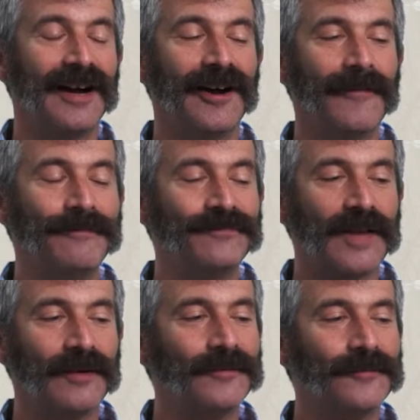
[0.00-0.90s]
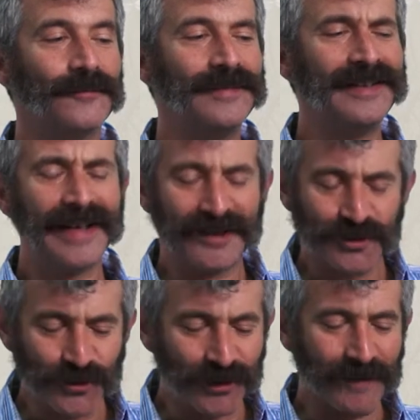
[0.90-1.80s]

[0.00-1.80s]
Um, yeah, sure.